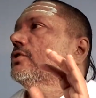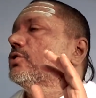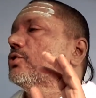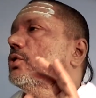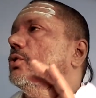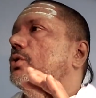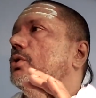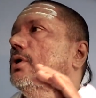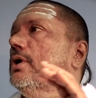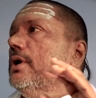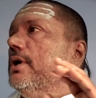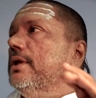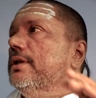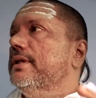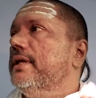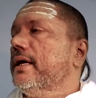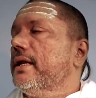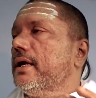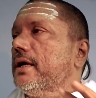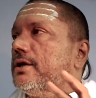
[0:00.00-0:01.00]
So
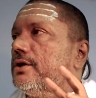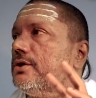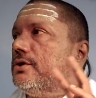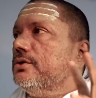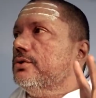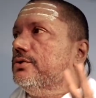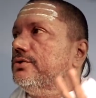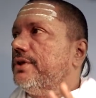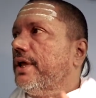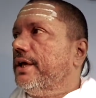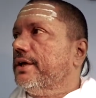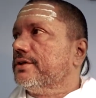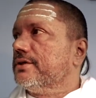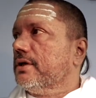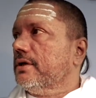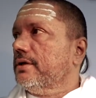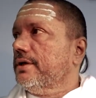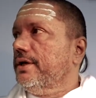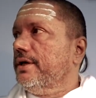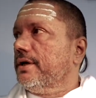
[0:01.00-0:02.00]
there are two things
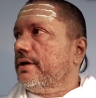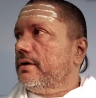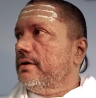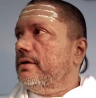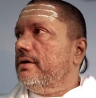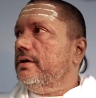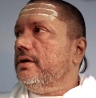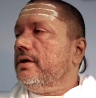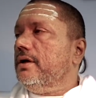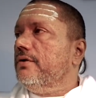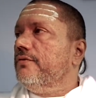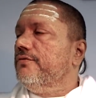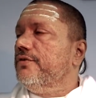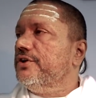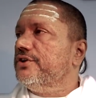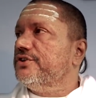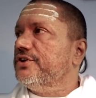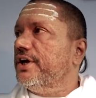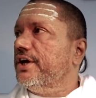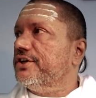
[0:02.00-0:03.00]
here.
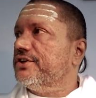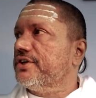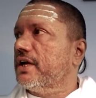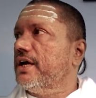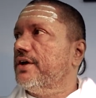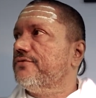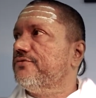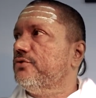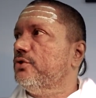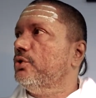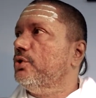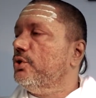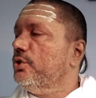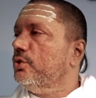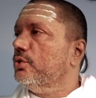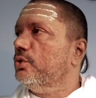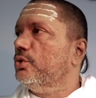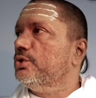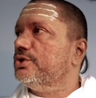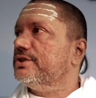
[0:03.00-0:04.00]
Visheshana, if you
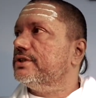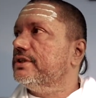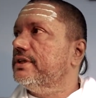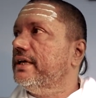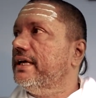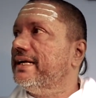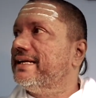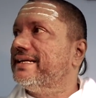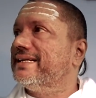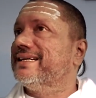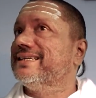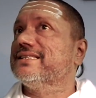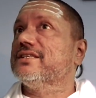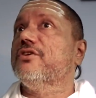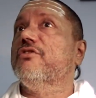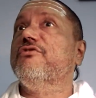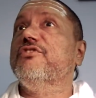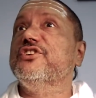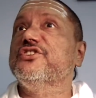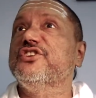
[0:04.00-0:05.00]
use it as
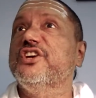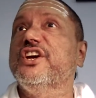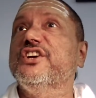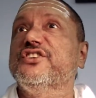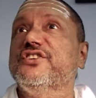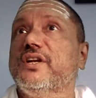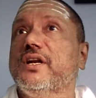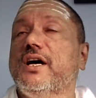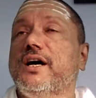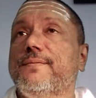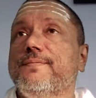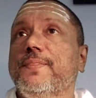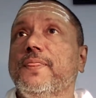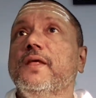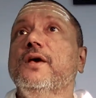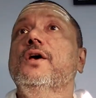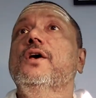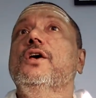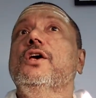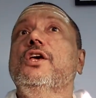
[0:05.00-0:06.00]
Visheshana,
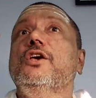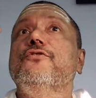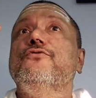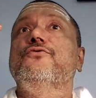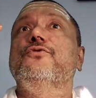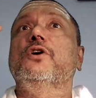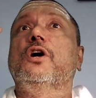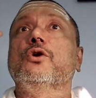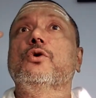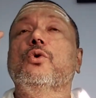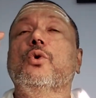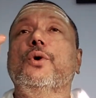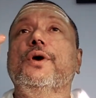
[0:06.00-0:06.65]
if you are